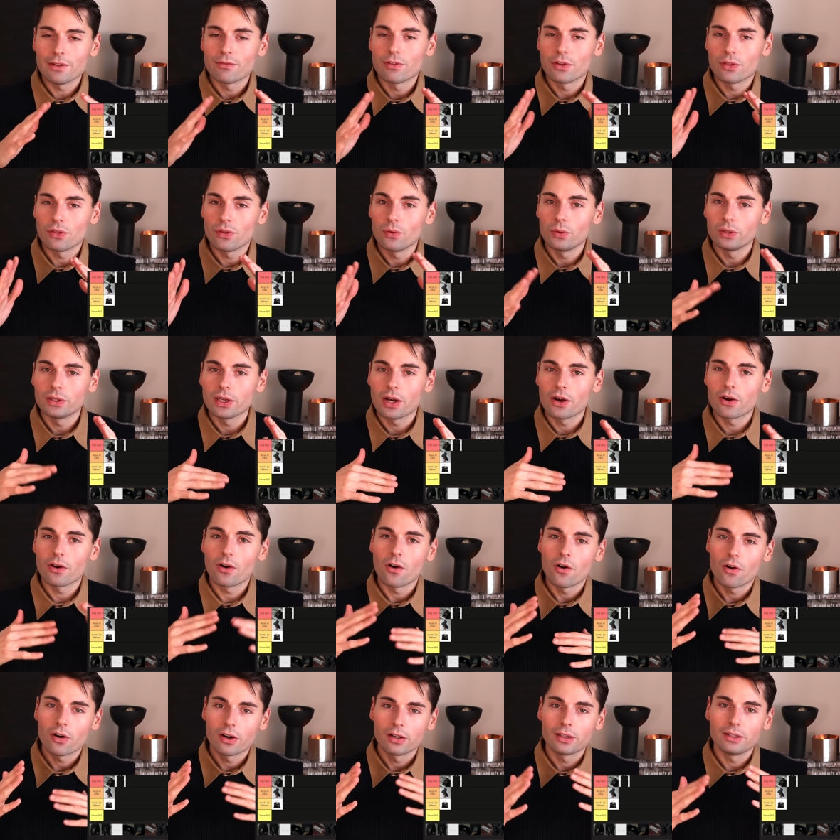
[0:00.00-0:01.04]
even though there
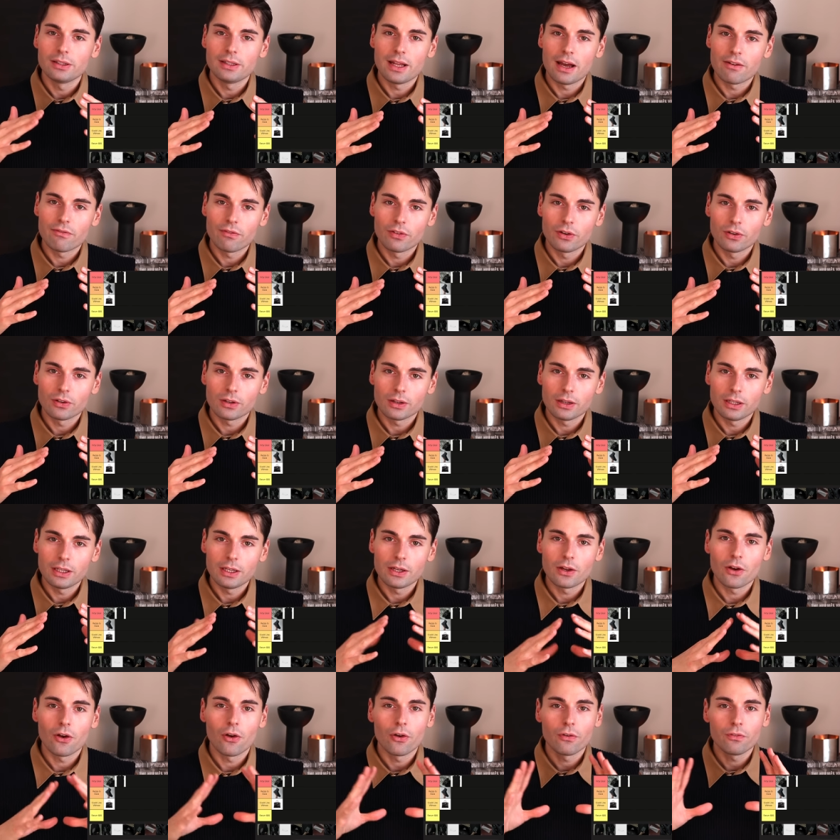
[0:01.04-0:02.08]
are
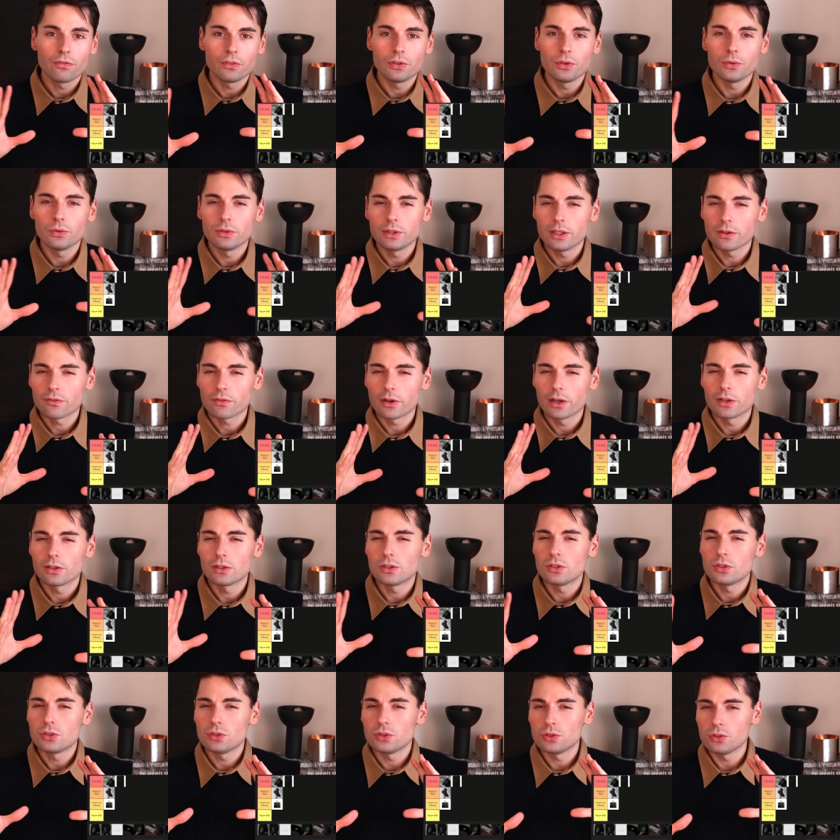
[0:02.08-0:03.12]
definitely a few different
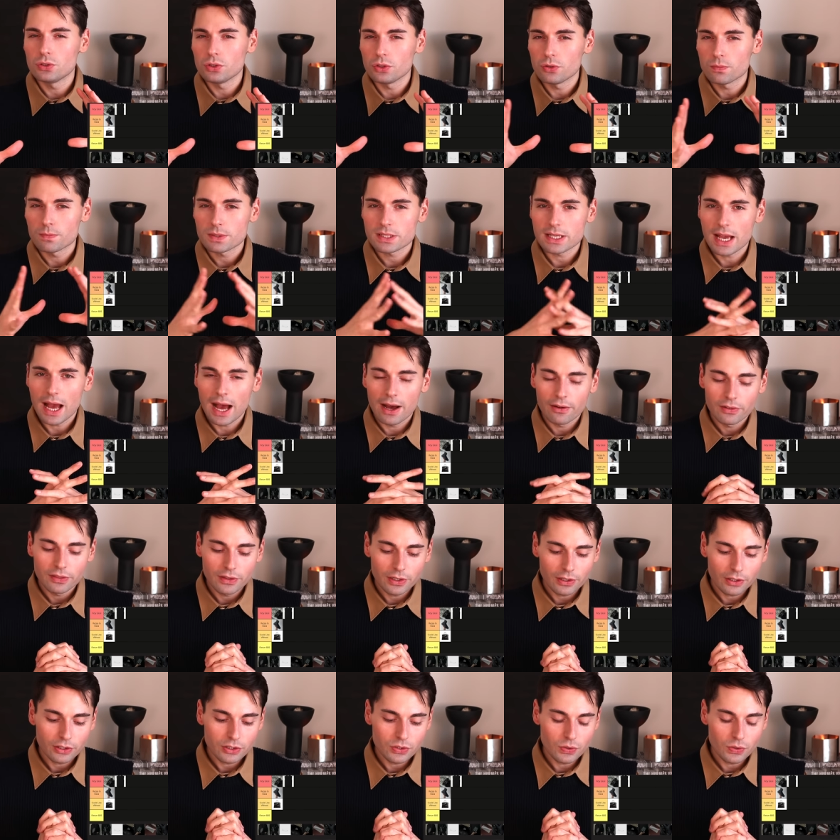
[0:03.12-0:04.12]
dupes out there.